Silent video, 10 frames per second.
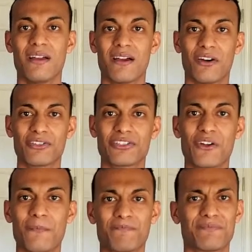
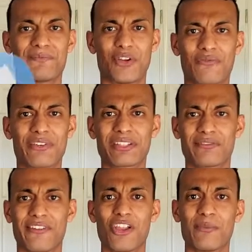Also, don't forget to
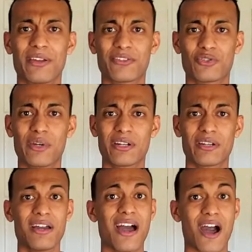follow me on Twitter.
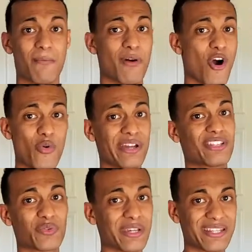I'm always
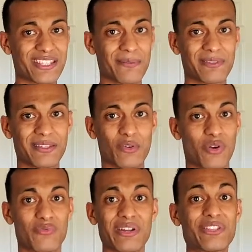tweeting something or
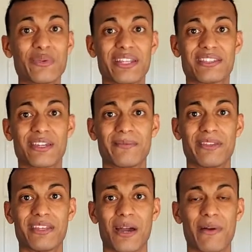retweeting
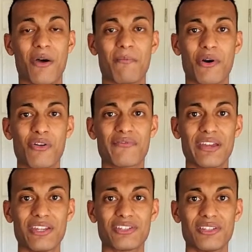something about
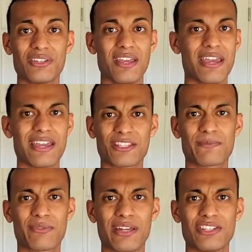motivation,
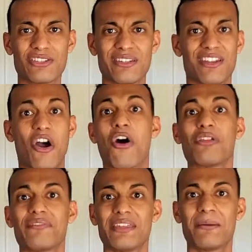inspiration, and all
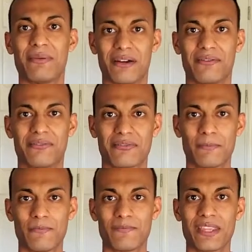of the above.
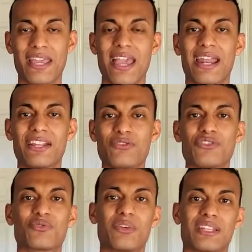And I do
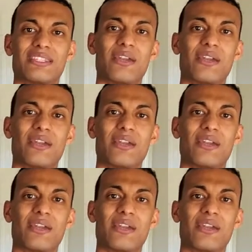just want to say